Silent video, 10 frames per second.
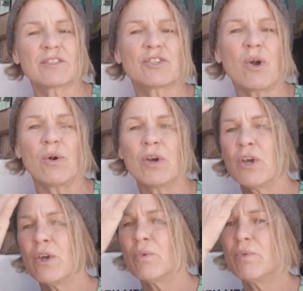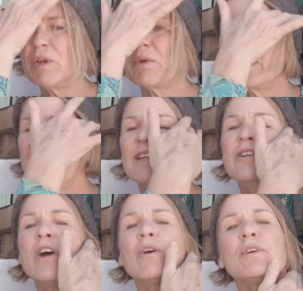So we will let
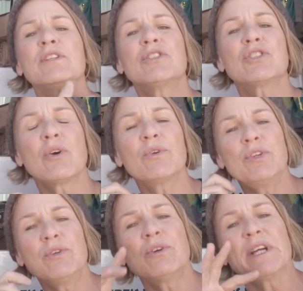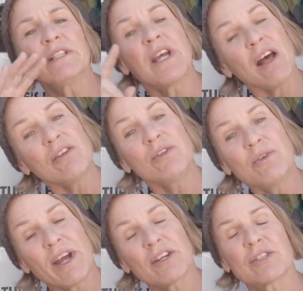you know and show you and tell
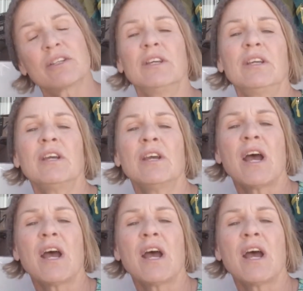you actually